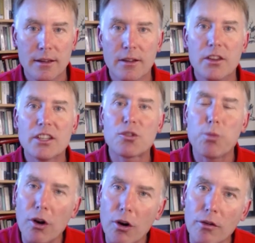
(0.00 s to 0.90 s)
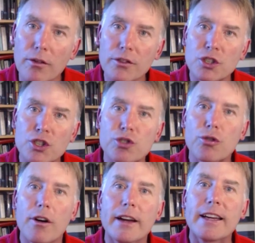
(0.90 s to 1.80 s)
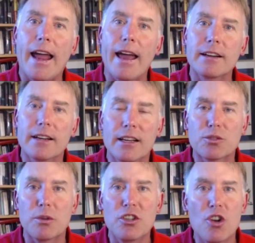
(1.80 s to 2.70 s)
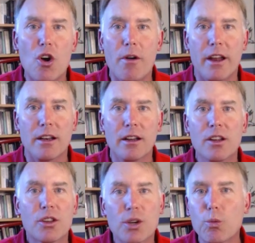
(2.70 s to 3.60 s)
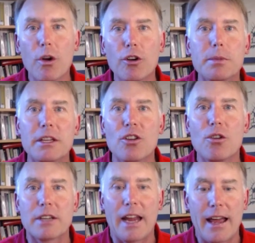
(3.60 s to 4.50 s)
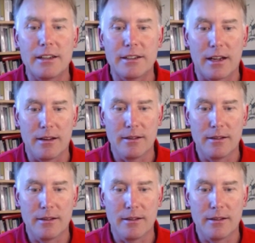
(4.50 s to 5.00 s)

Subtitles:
this will destroy Canada as we know it. There will be no Canada.